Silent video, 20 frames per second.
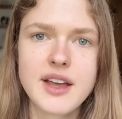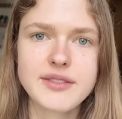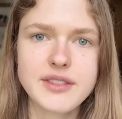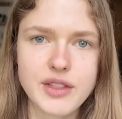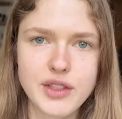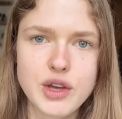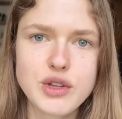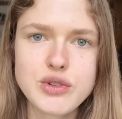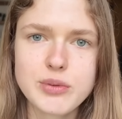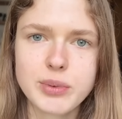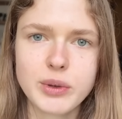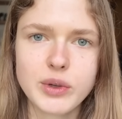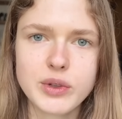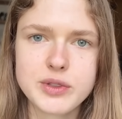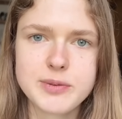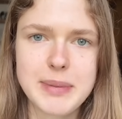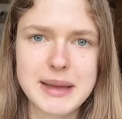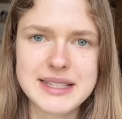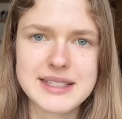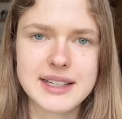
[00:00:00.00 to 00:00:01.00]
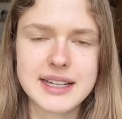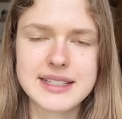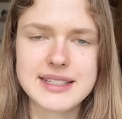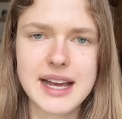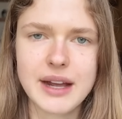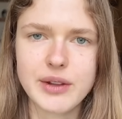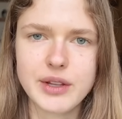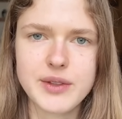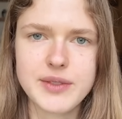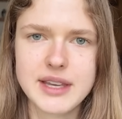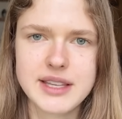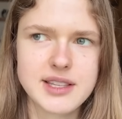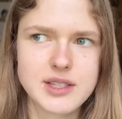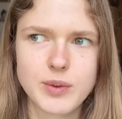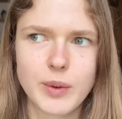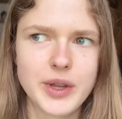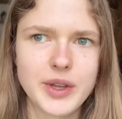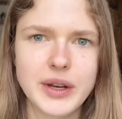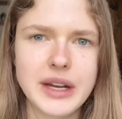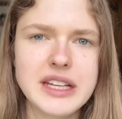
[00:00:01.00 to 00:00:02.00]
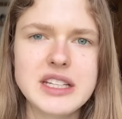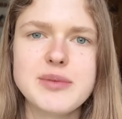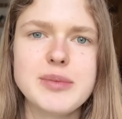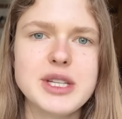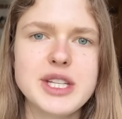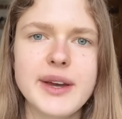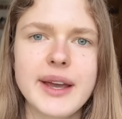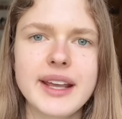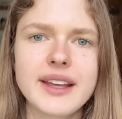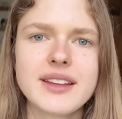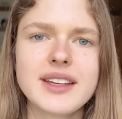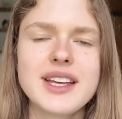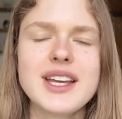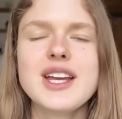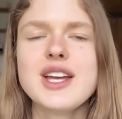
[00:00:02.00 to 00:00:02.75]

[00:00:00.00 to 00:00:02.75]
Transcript: that those reports basically tell you this is what you need to be doing.